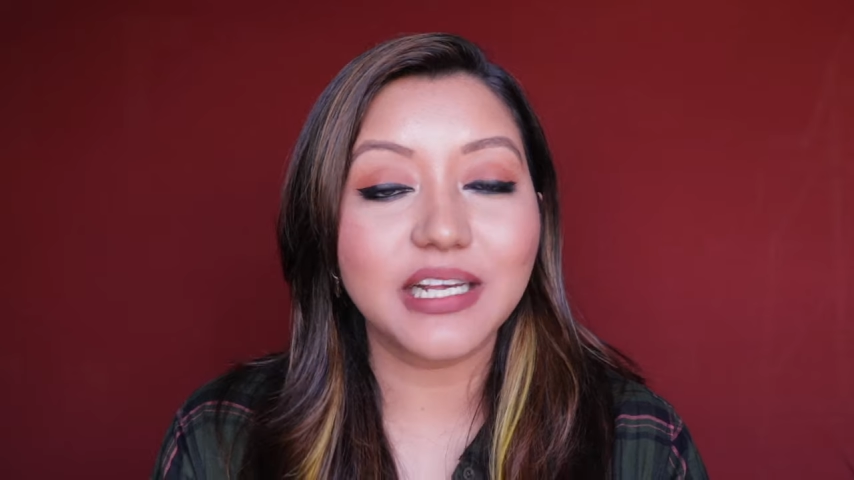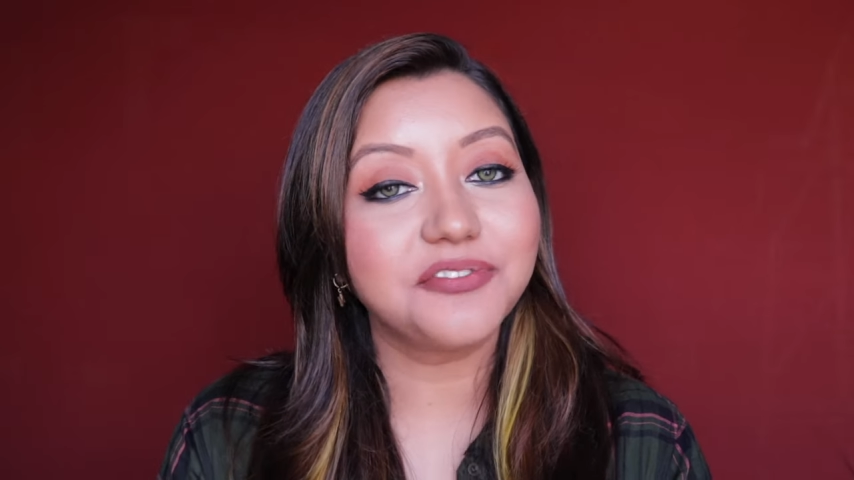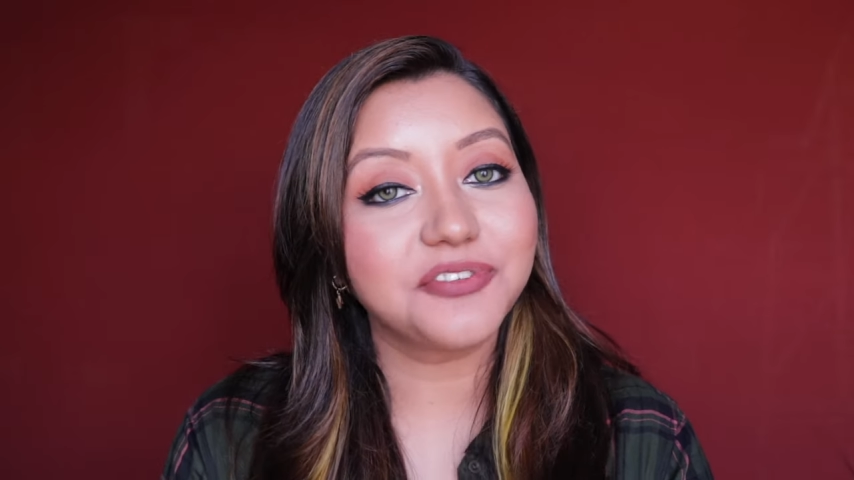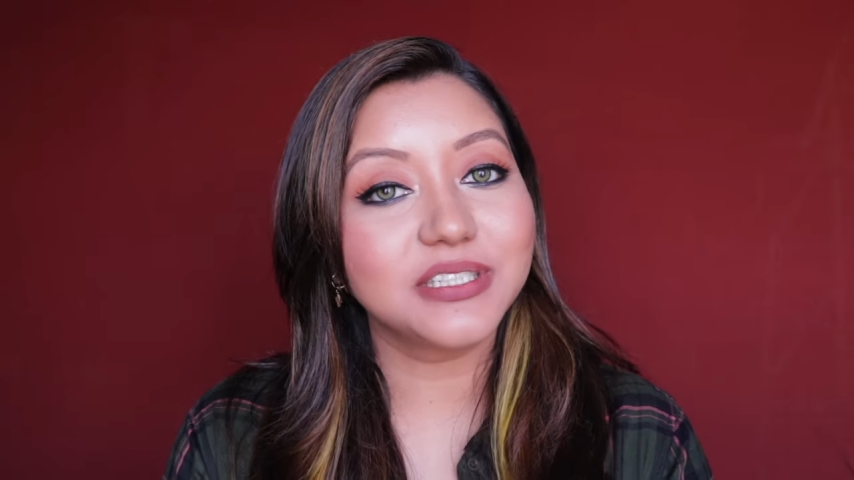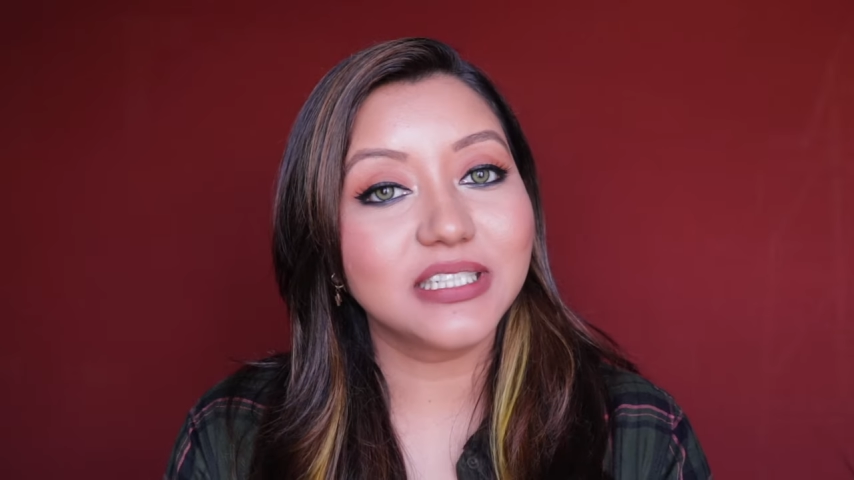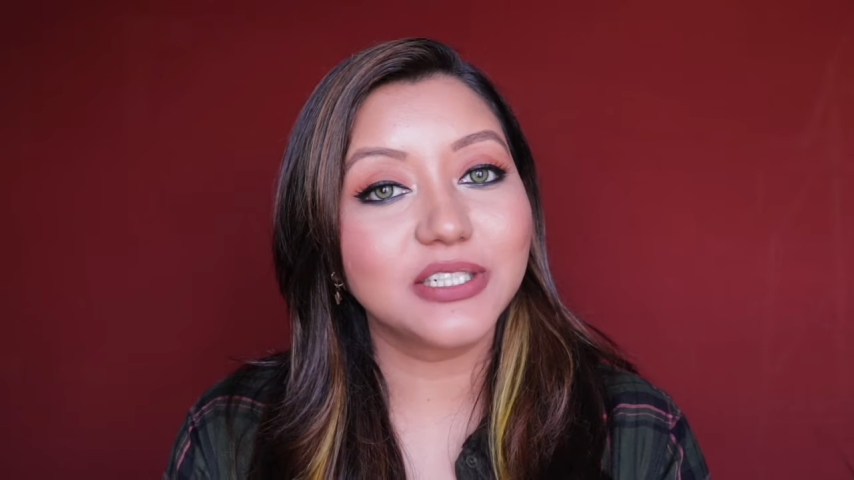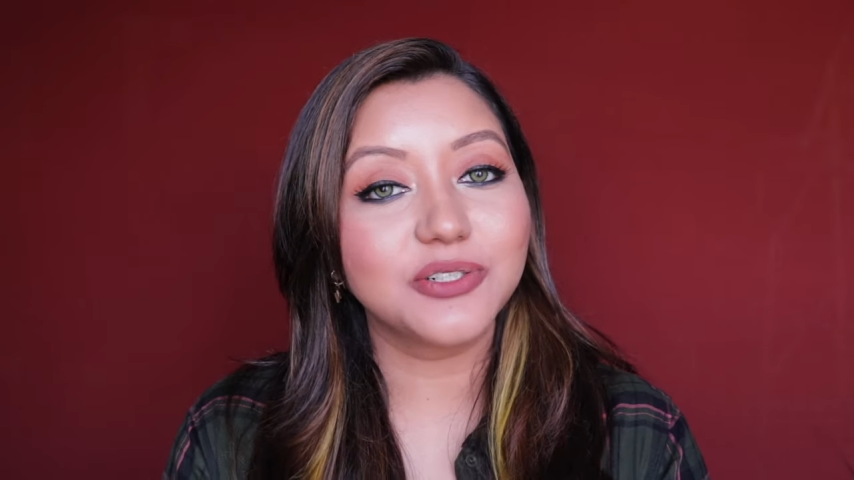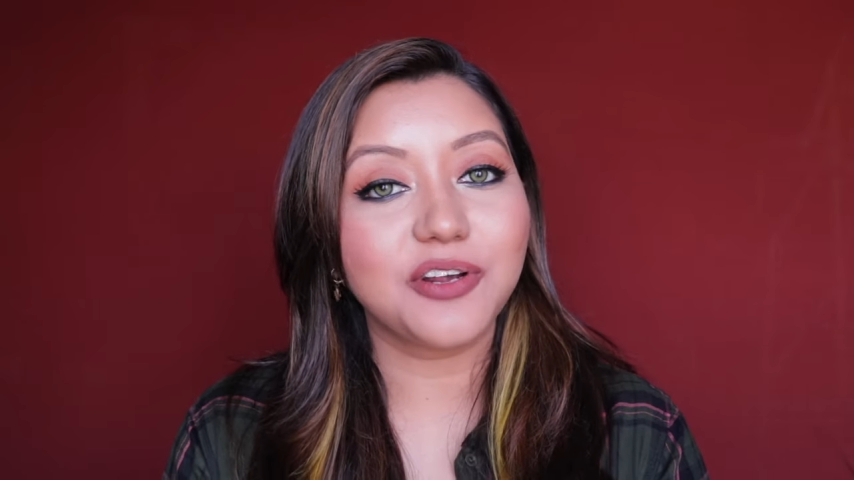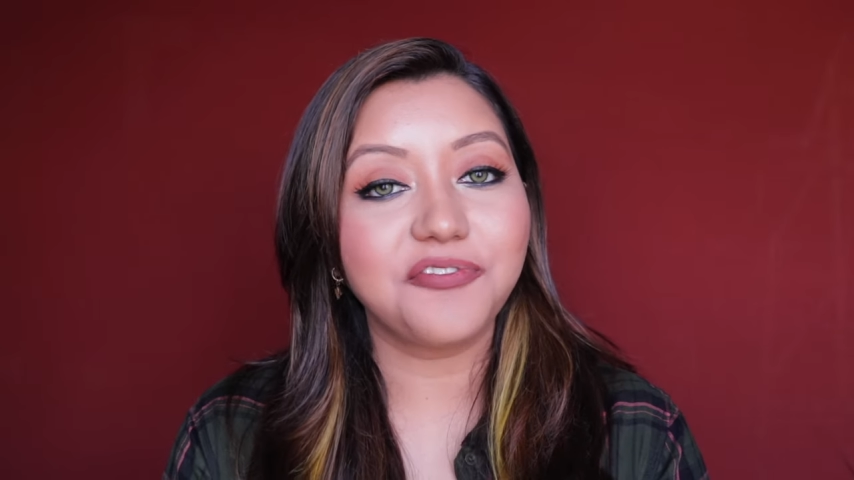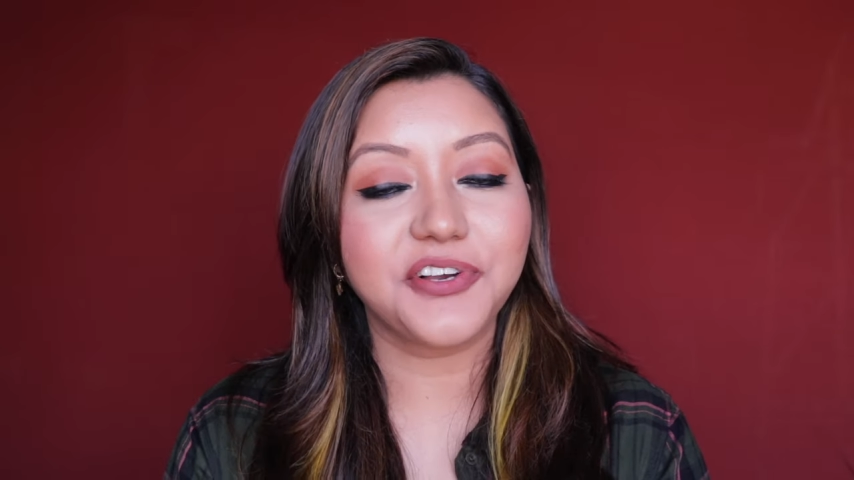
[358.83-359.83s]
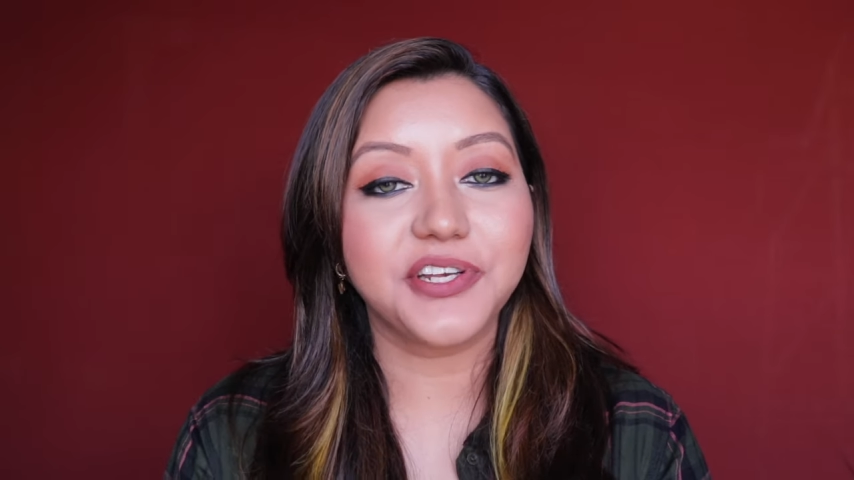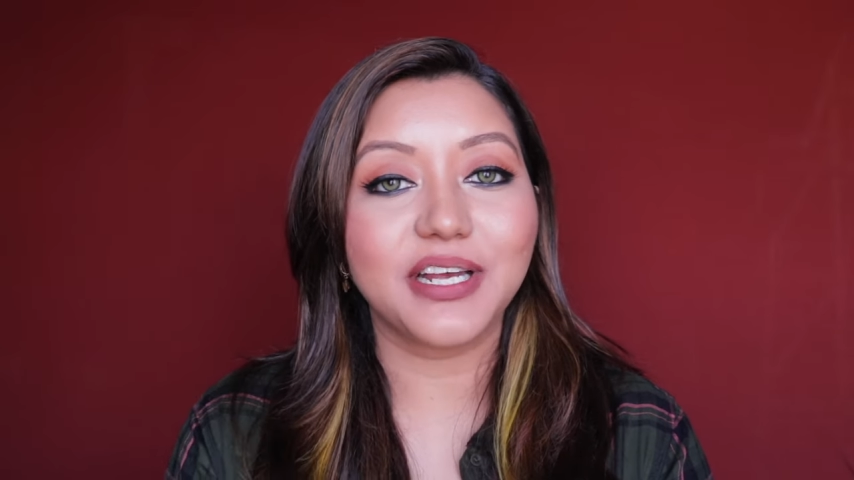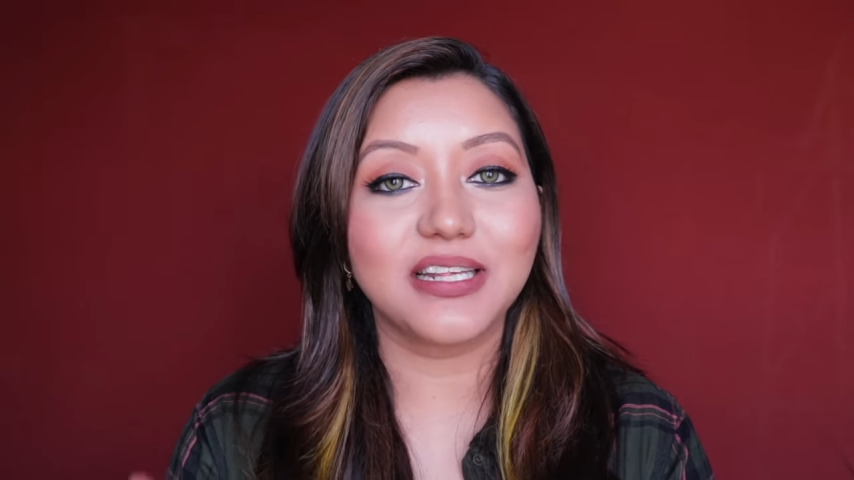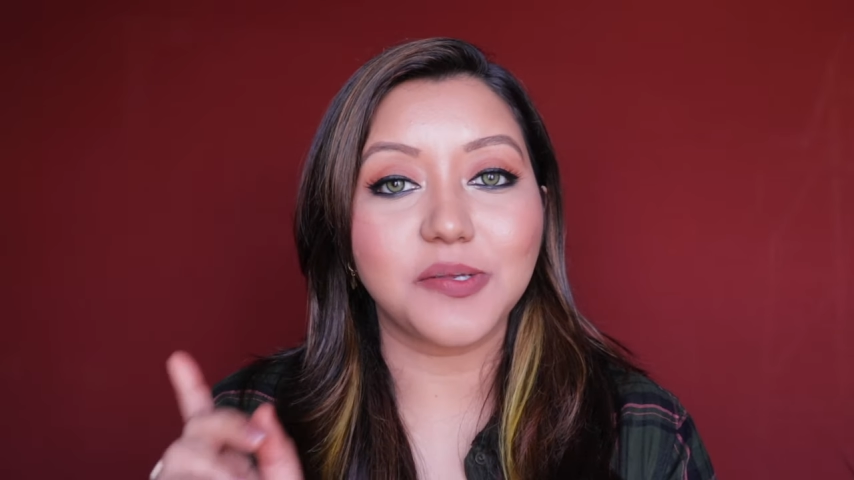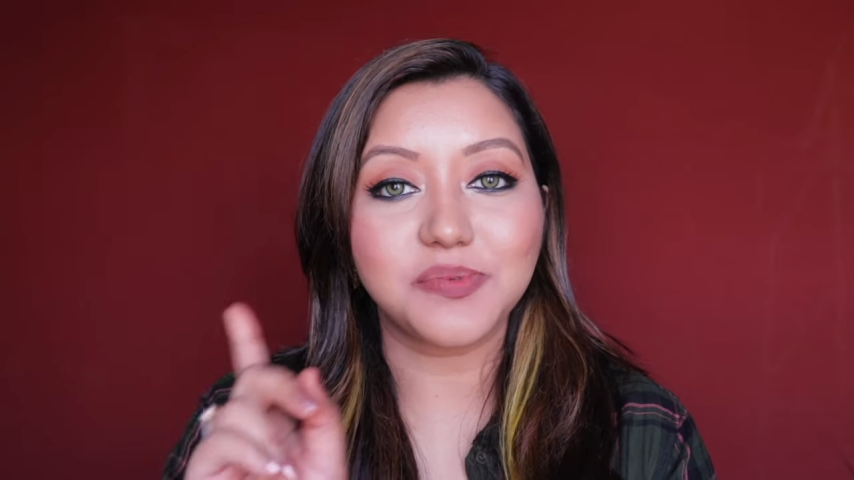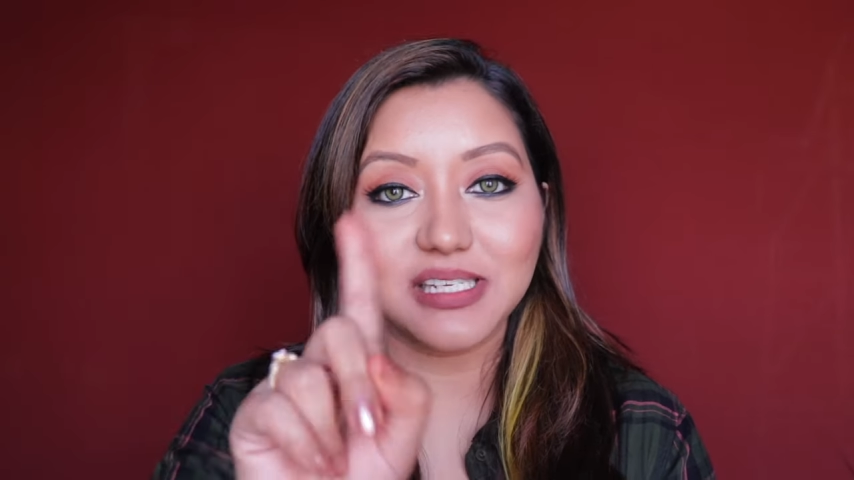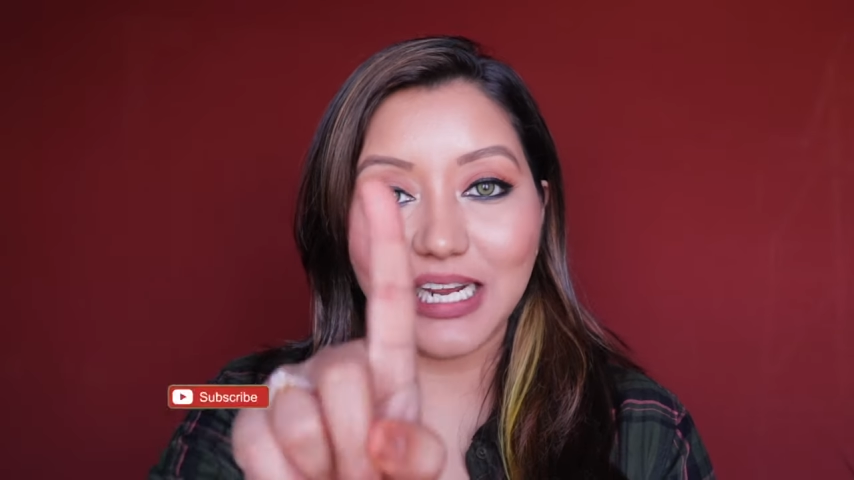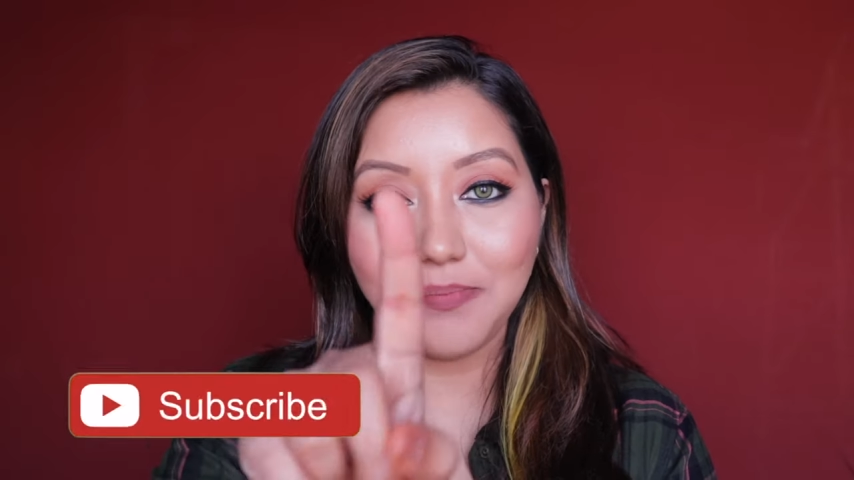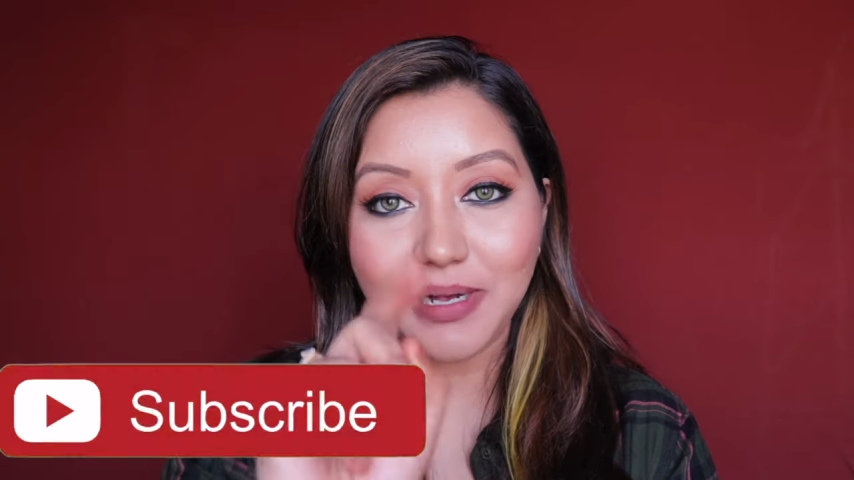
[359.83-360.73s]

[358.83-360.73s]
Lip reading: If you did, do not forget to hit the subscribe